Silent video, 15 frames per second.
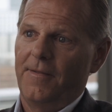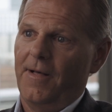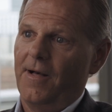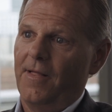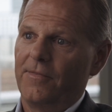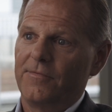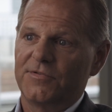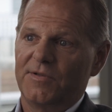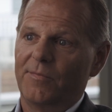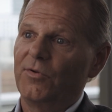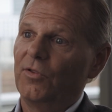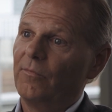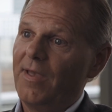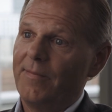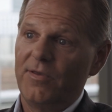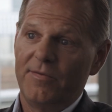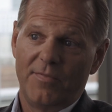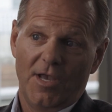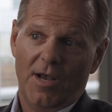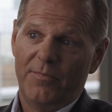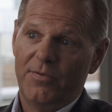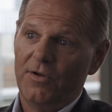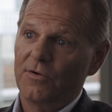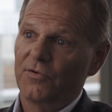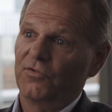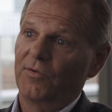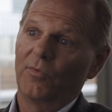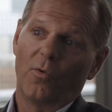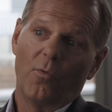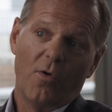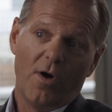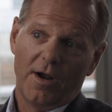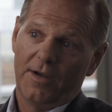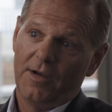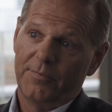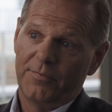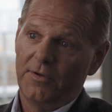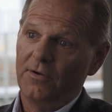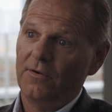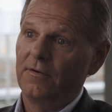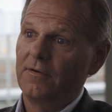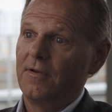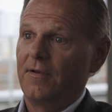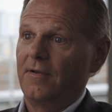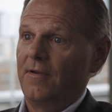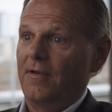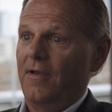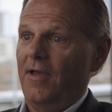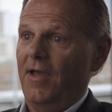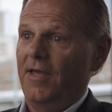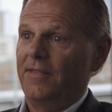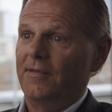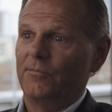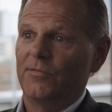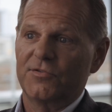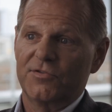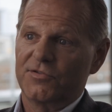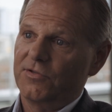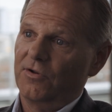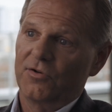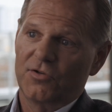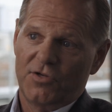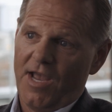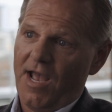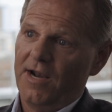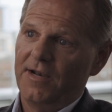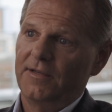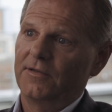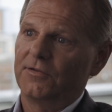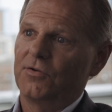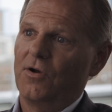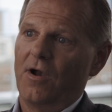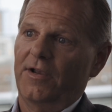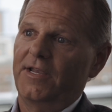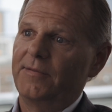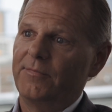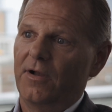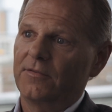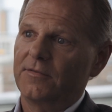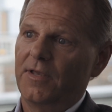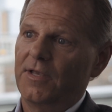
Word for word: um, somebody will maybe be up here, or someone will walk up here, and then we'll just start chatting and talking about